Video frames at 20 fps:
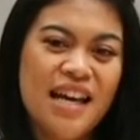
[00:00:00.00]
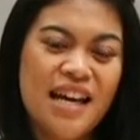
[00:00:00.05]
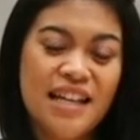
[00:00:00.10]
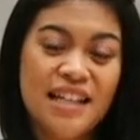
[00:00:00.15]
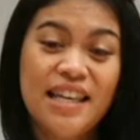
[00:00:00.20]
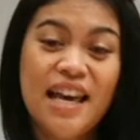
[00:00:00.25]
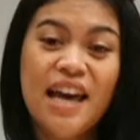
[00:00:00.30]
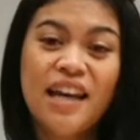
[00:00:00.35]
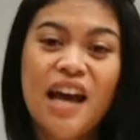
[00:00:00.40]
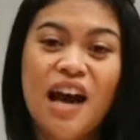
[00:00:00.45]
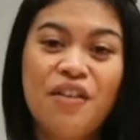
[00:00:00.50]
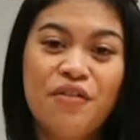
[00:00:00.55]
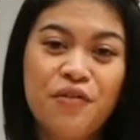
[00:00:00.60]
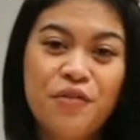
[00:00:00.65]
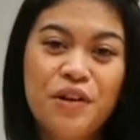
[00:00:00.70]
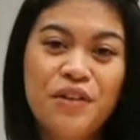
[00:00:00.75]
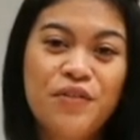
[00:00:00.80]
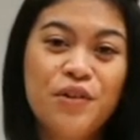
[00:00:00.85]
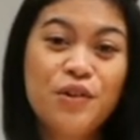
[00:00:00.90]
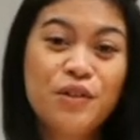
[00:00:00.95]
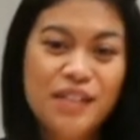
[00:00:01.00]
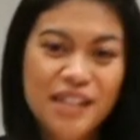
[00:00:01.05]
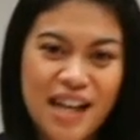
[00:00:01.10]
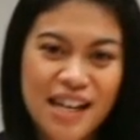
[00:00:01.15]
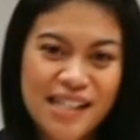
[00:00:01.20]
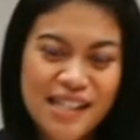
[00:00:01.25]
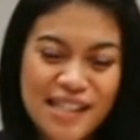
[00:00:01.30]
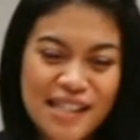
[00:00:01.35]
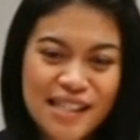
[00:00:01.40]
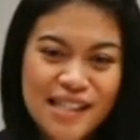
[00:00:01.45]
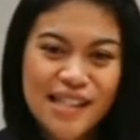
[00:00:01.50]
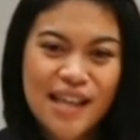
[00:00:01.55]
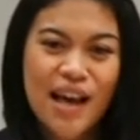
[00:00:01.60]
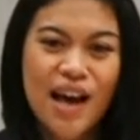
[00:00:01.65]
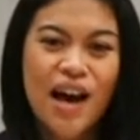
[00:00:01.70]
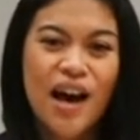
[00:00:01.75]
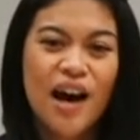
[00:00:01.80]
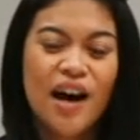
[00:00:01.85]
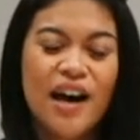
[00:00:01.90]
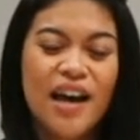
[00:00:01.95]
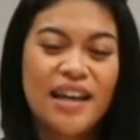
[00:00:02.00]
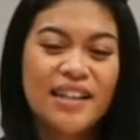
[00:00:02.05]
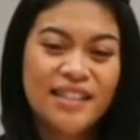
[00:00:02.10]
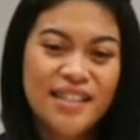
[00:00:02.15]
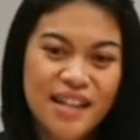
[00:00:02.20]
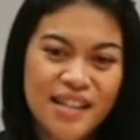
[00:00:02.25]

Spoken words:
Again, I've reviewed dozens and